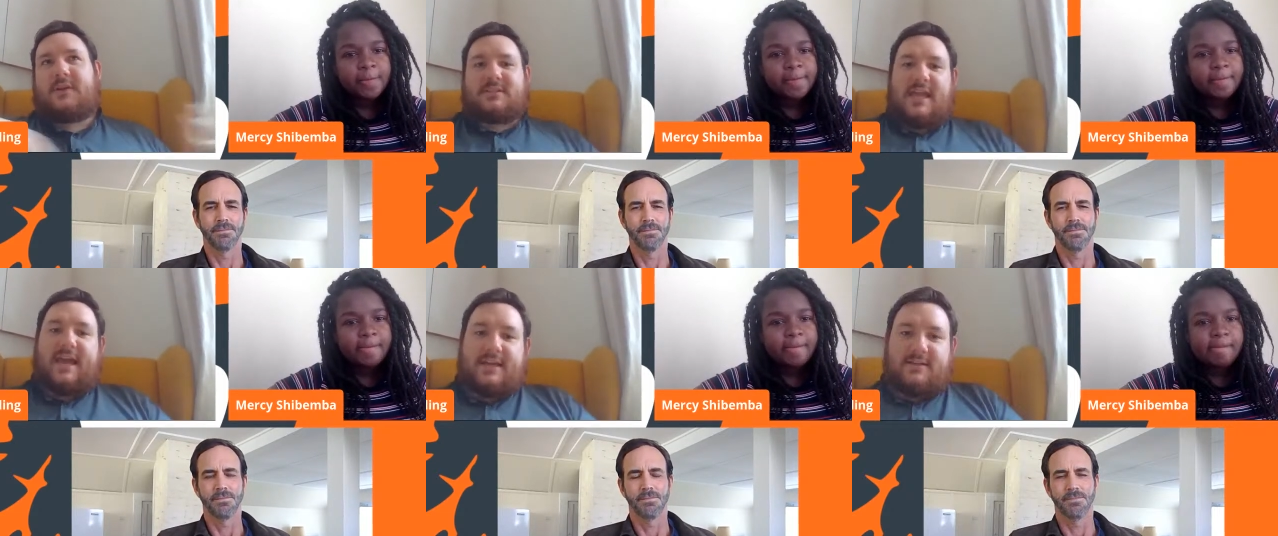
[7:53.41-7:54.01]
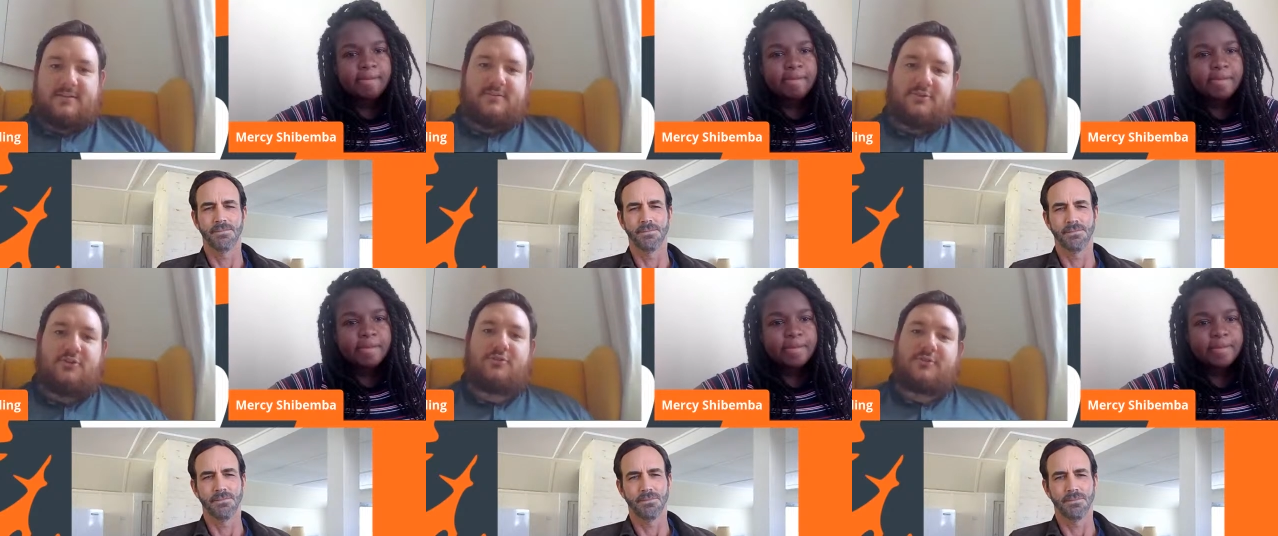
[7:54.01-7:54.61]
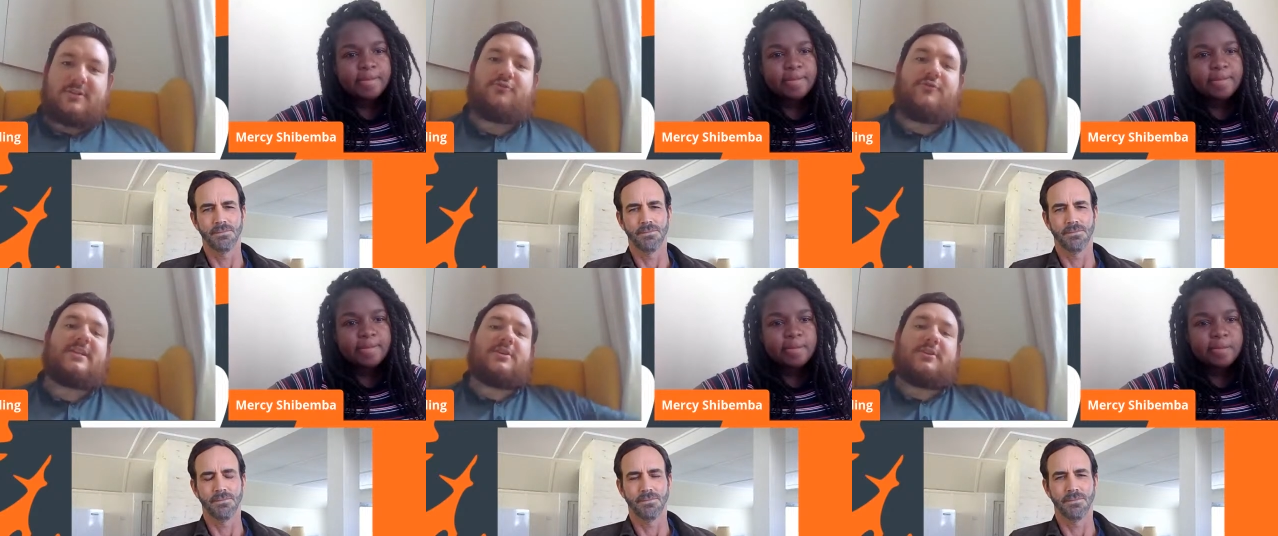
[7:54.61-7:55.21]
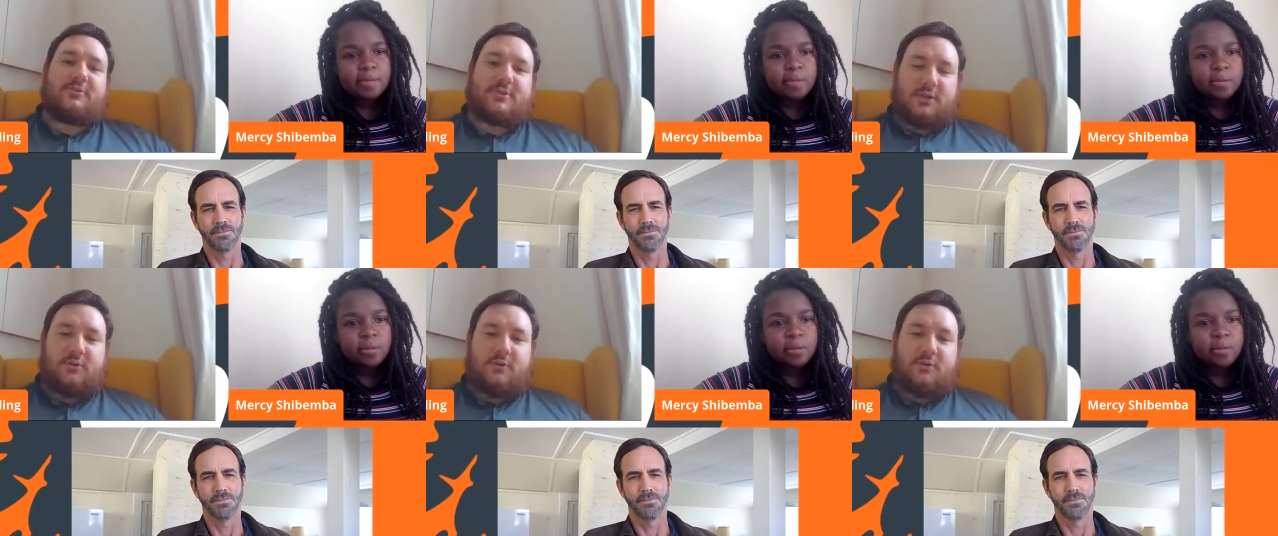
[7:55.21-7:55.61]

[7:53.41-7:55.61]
Speaker 1: for us getting reaching those